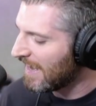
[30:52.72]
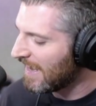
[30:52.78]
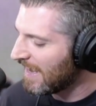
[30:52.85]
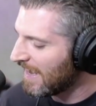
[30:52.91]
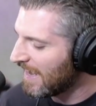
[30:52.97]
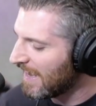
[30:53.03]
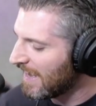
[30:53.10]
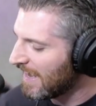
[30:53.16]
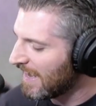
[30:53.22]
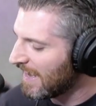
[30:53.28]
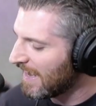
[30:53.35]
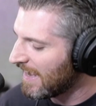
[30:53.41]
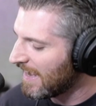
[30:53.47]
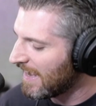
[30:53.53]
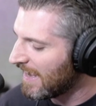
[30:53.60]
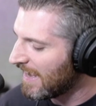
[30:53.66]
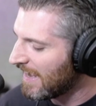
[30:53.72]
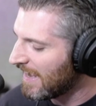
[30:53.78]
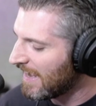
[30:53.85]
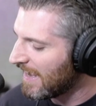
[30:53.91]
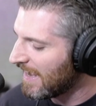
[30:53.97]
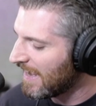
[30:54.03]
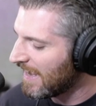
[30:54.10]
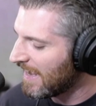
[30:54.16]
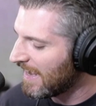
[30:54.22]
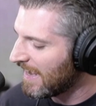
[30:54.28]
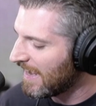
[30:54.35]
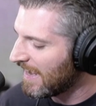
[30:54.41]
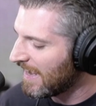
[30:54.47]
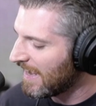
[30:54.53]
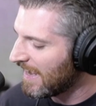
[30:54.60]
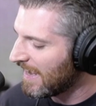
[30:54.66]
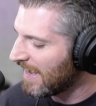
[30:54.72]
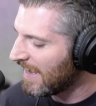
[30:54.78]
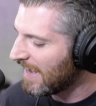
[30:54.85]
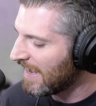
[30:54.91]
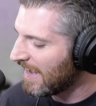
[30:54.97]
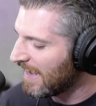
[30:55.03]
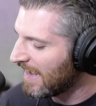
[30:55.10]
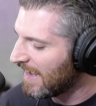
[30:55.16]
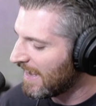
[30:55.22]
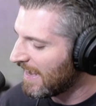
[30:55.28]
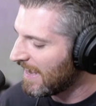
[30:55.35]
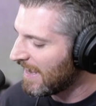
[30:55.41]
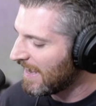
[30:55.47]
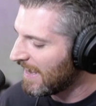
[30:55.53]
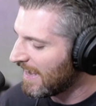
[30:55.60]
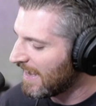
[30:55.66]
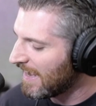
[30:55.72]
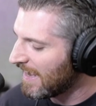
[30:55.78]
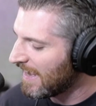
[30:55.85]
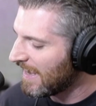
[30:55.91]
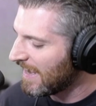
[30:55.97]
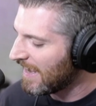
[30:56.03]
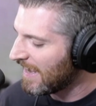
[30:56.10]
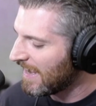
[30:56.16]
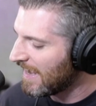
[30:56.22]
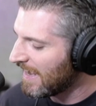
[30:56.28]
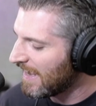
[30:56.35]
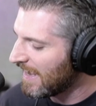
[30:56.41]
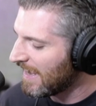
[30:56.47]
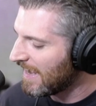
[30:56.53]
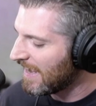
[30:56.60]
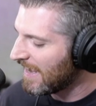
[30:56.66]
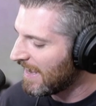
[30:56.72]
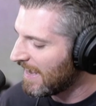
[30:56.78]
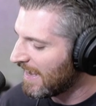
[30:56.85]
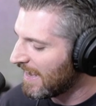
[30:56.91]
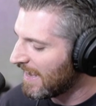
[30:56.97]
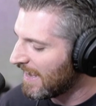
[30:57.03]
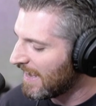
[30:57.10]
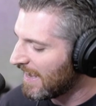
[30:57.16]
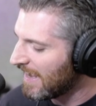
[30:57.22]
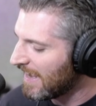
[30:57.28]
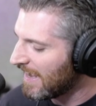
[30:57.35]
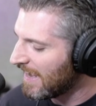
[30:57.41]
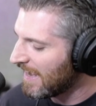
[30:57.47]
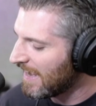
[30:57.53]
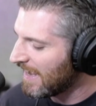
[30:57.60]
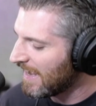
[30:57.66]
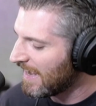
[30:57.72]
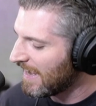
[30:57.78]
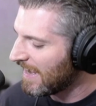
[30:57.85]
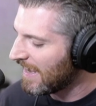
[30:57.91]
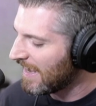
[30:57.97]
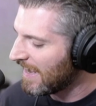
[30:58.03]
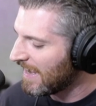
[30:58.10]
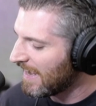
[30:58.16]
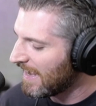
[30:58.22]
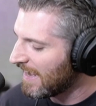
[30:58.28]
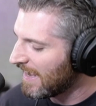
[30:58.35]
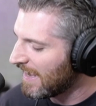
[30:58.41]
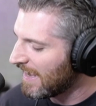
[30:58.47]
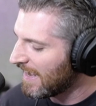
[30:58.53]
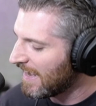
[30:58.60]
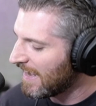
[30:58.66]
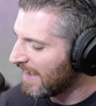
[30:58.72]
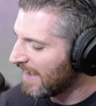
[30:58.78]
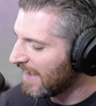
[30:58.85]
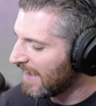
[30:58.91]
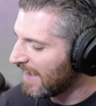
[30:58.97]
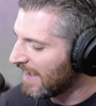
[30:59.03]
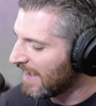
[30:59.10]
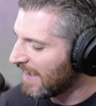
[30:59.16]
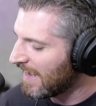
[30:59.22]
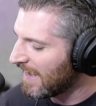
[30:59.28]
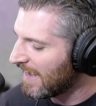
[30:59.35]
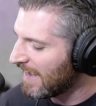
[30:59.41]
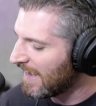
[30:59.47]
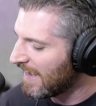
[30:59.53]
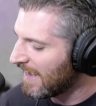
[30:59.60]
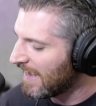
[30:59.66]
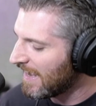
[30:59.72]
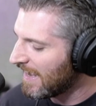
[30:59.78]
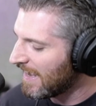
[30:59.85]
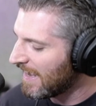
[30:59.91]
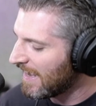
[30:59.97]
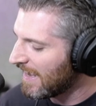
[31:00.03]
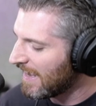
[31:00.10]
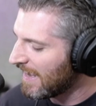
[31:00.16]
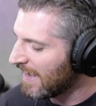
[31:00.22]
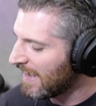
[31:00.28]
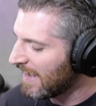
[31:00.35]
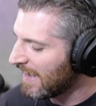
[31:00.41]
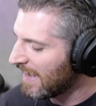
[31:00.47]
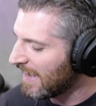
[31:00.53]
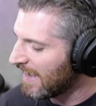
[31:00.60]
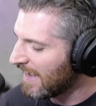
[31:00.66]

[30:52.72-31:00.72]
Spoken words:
This person isn't speaking.